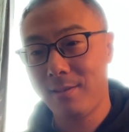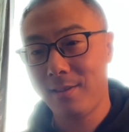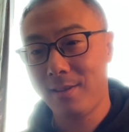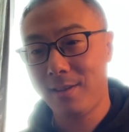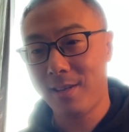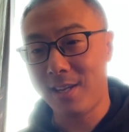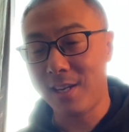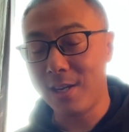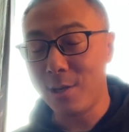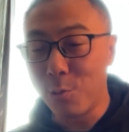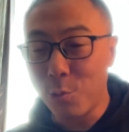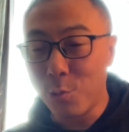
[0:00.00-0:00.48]

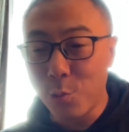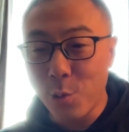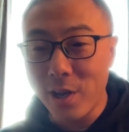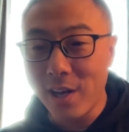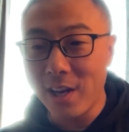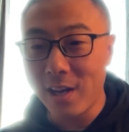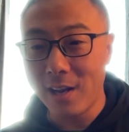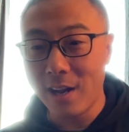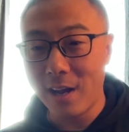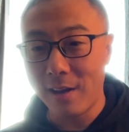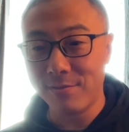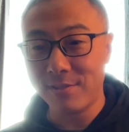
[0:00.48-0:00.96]
He
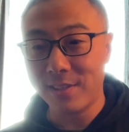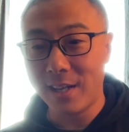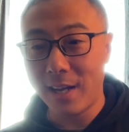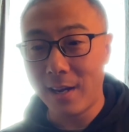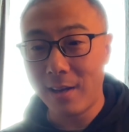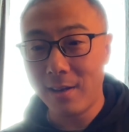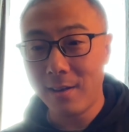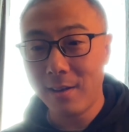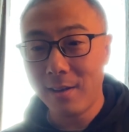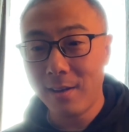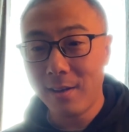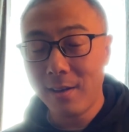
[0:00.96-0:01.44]
really loves.
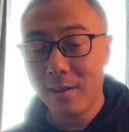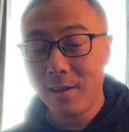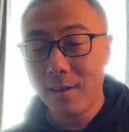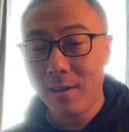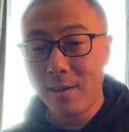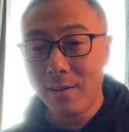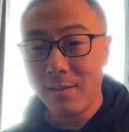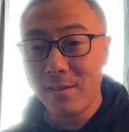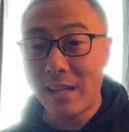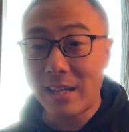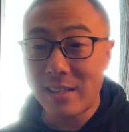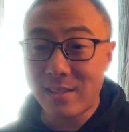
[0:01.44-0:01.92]

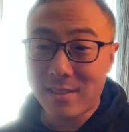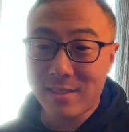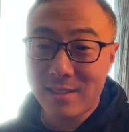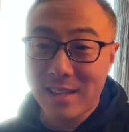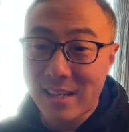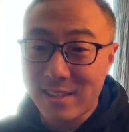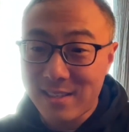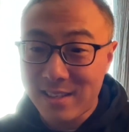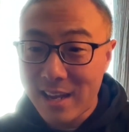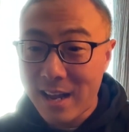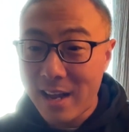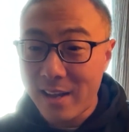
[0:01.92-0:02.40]

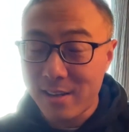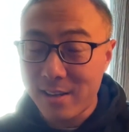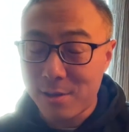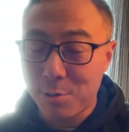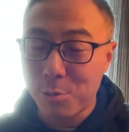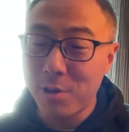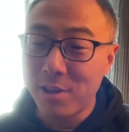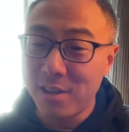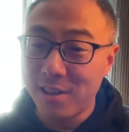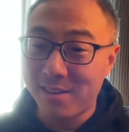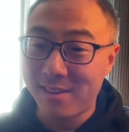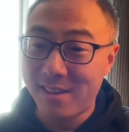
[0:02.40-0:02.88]
That's
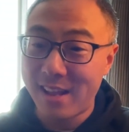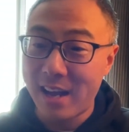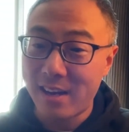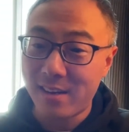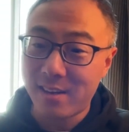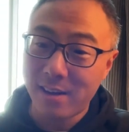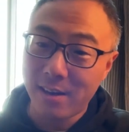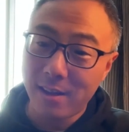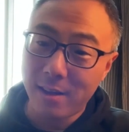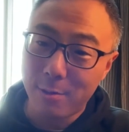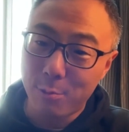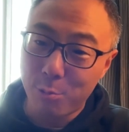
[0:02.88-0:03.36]
actually
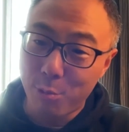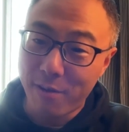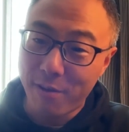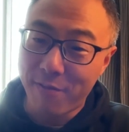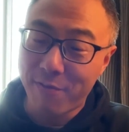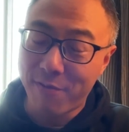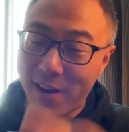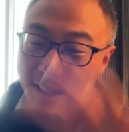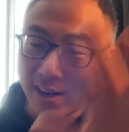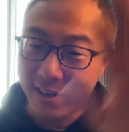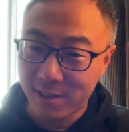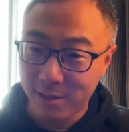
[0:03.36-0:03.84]
exactly
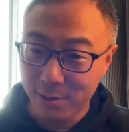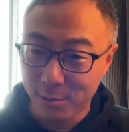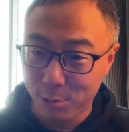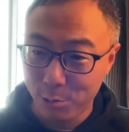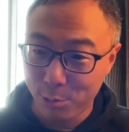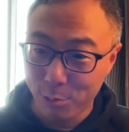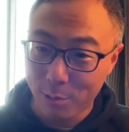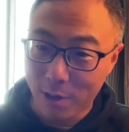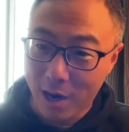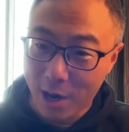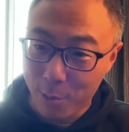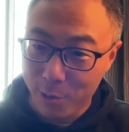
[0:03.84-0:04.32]
reflecting
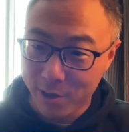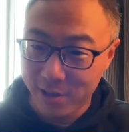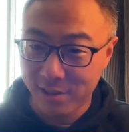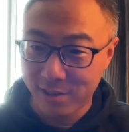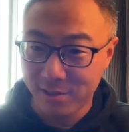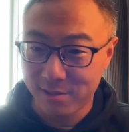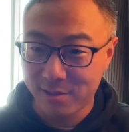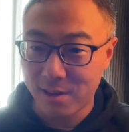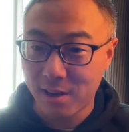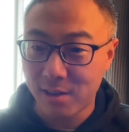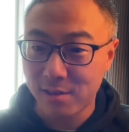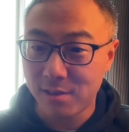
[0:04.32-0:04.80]
to our
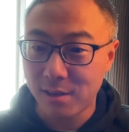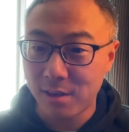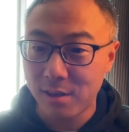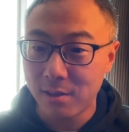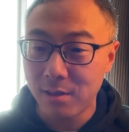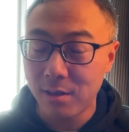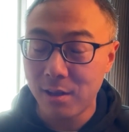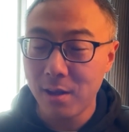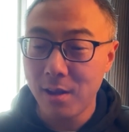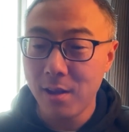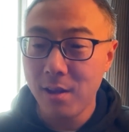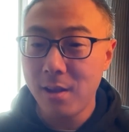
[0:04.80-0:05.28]
discussion.
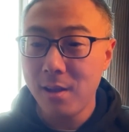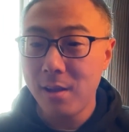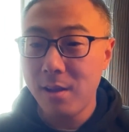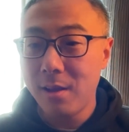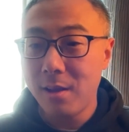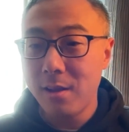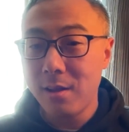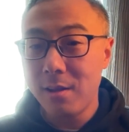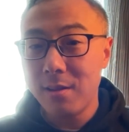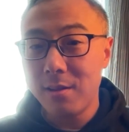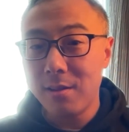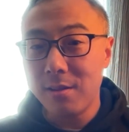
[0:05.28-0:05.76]

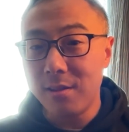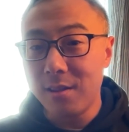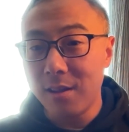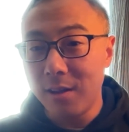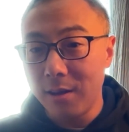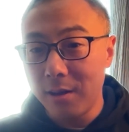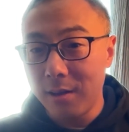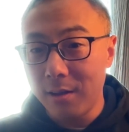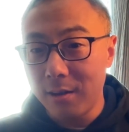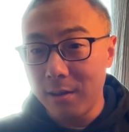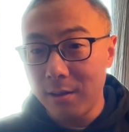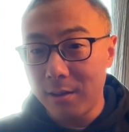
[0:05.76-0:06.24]

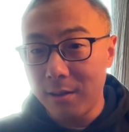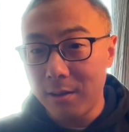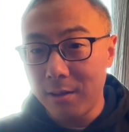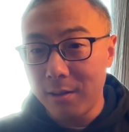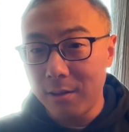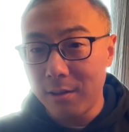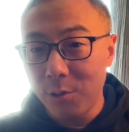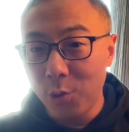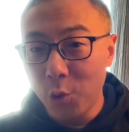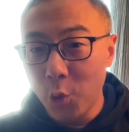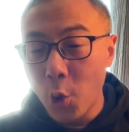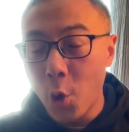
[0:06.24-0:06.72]
The
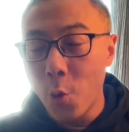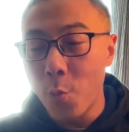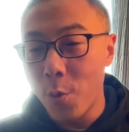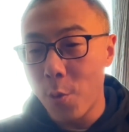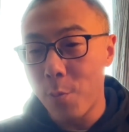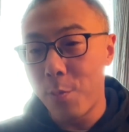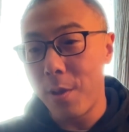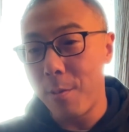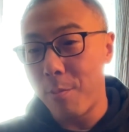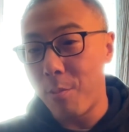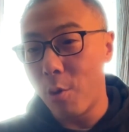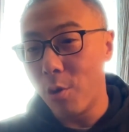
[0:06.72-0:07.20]
normal
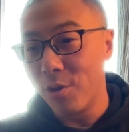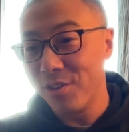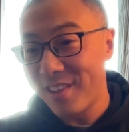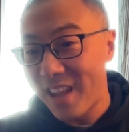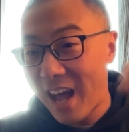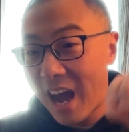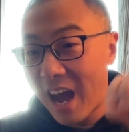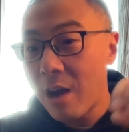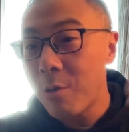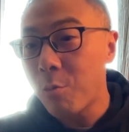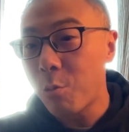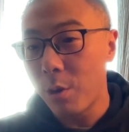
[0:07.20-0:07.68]
people or
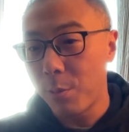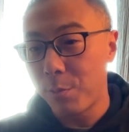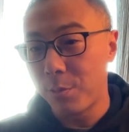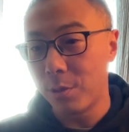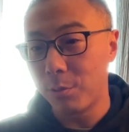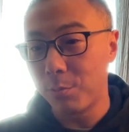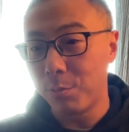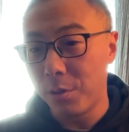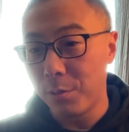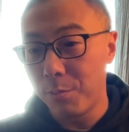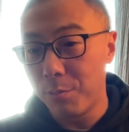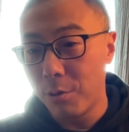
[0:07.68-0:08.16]
non-crypto
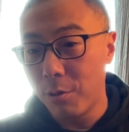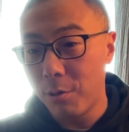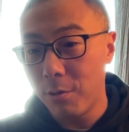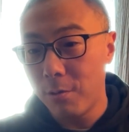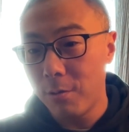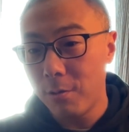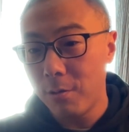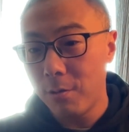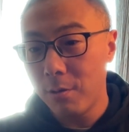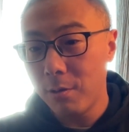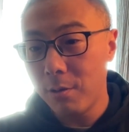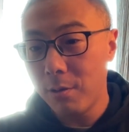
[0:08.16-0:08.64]
people,
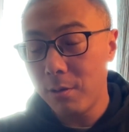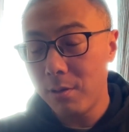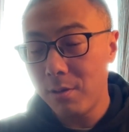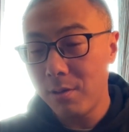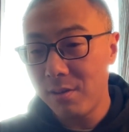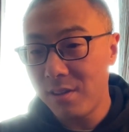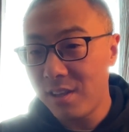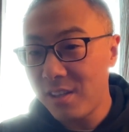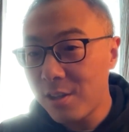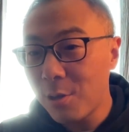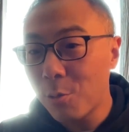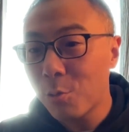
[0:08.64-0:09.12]

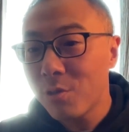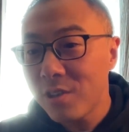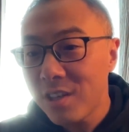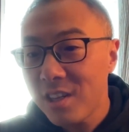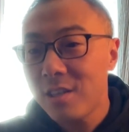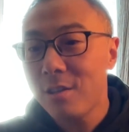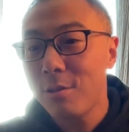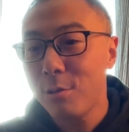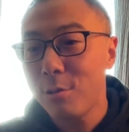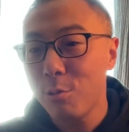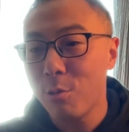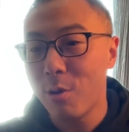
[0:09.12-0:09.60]
they don't
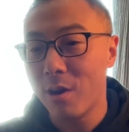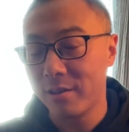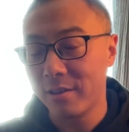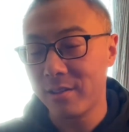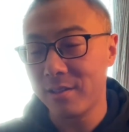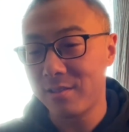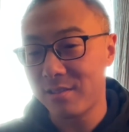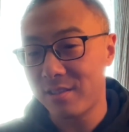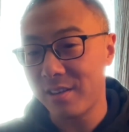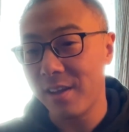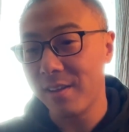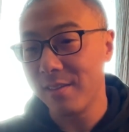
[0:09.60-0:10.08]
need to
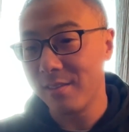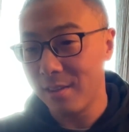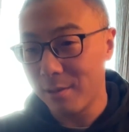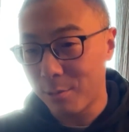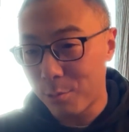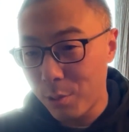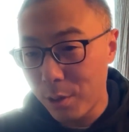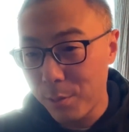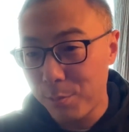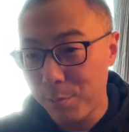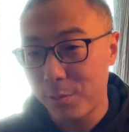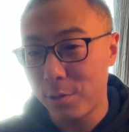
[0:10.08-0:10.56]
understand the
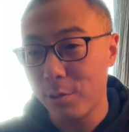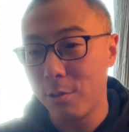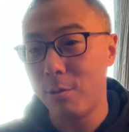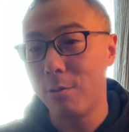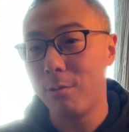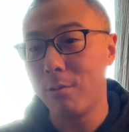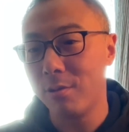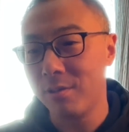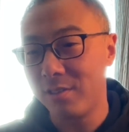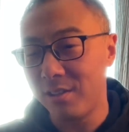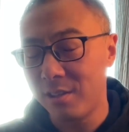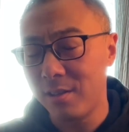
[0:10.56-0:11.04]
crypto
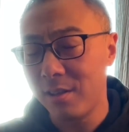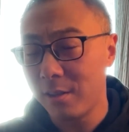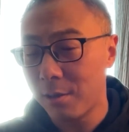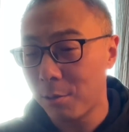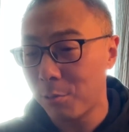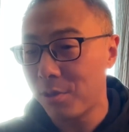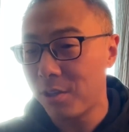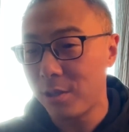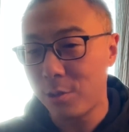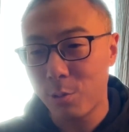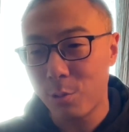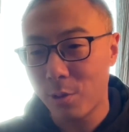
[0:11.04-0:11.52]
or they
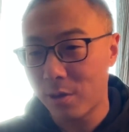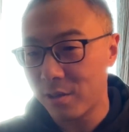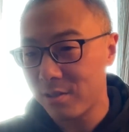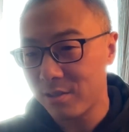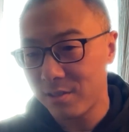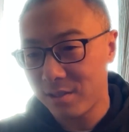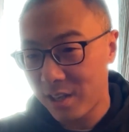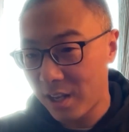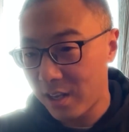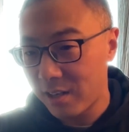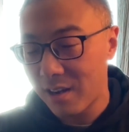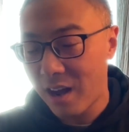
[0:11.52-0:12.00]
don't need to
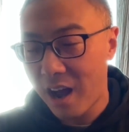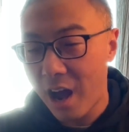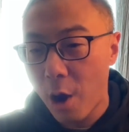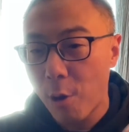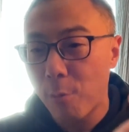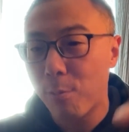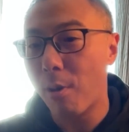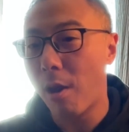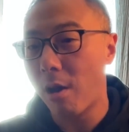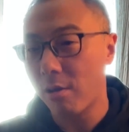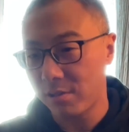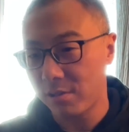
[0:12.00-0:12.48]
understand
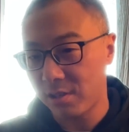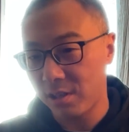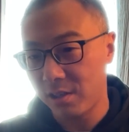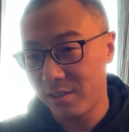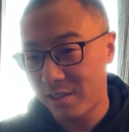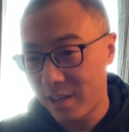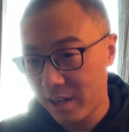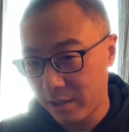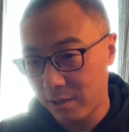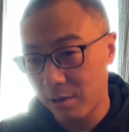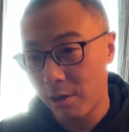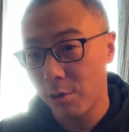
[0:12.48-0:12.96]
how blockchain
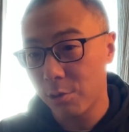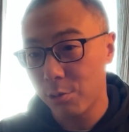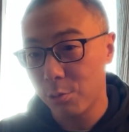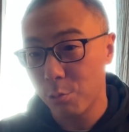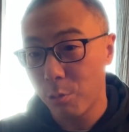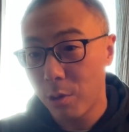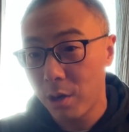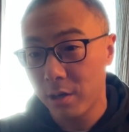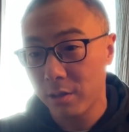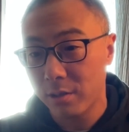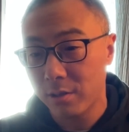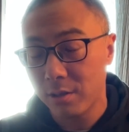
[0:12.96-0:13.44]
technology
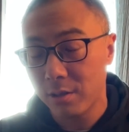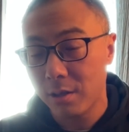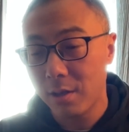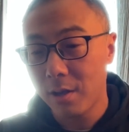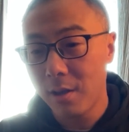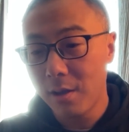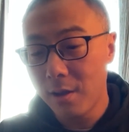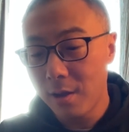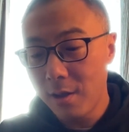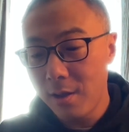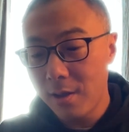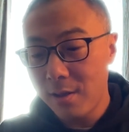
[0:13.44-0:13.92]
works,
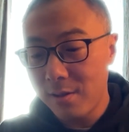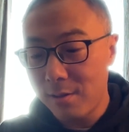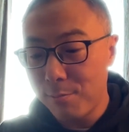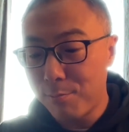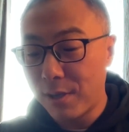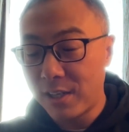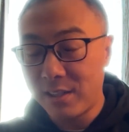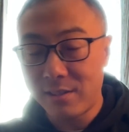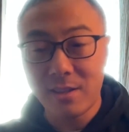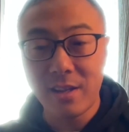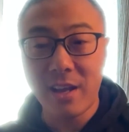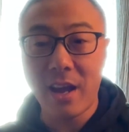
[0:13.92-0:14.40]

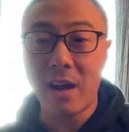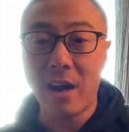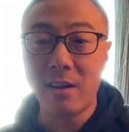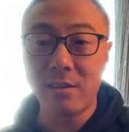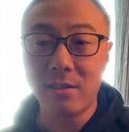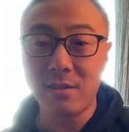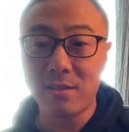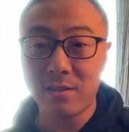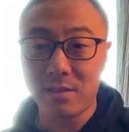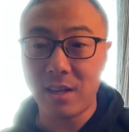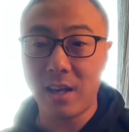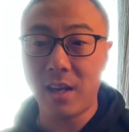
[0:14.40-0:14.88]
but they
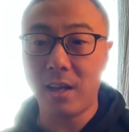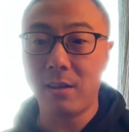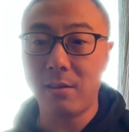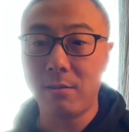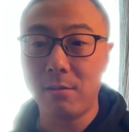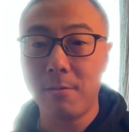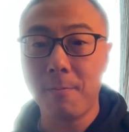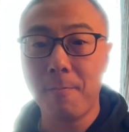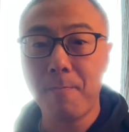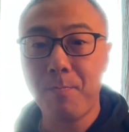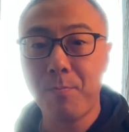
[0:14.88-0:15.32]
understand